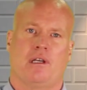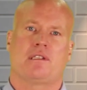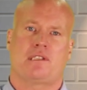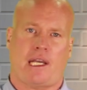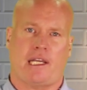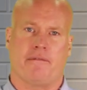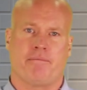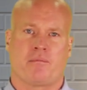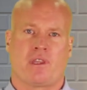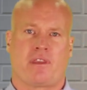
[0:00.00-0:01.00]
Second,
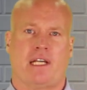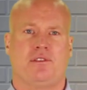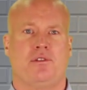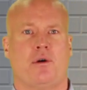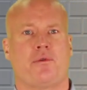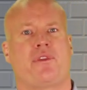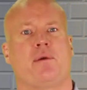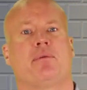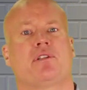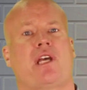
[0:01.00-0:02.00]
they denote the
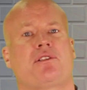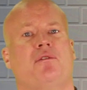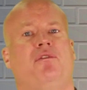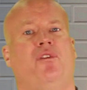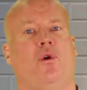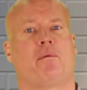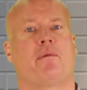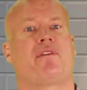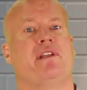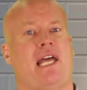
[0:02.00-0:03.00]
possessive form
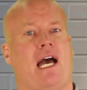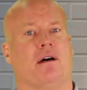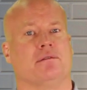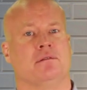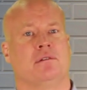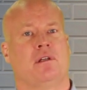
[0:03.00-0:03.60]
of the noun.